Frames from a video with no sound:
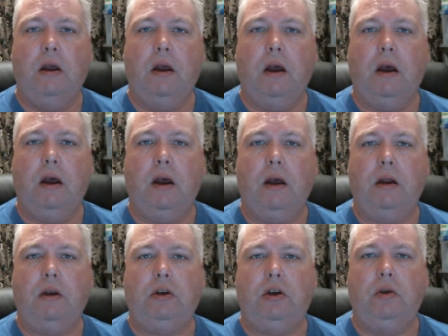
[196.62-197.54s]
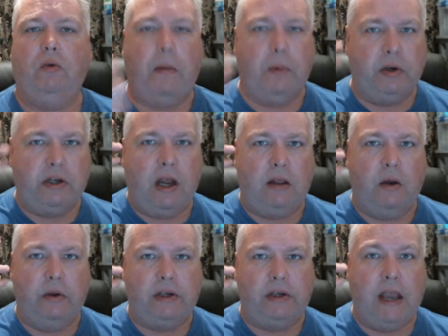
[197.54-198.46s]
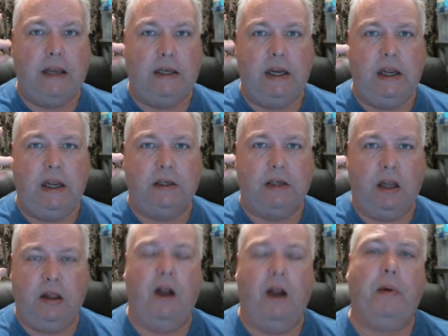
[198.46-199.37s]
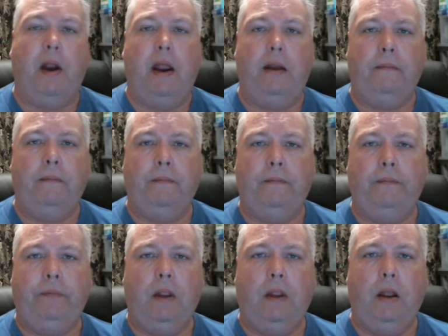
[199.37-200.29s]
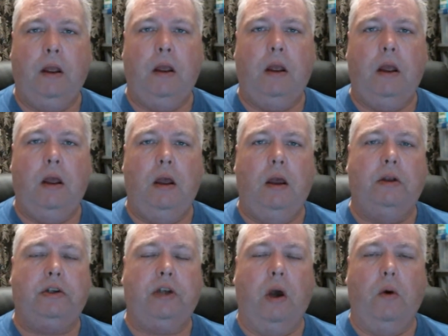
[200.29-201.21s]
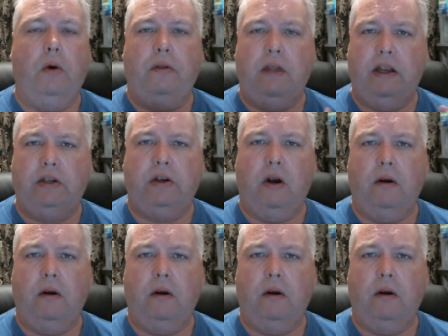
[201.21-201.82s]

to represent those ideas in their brain. So this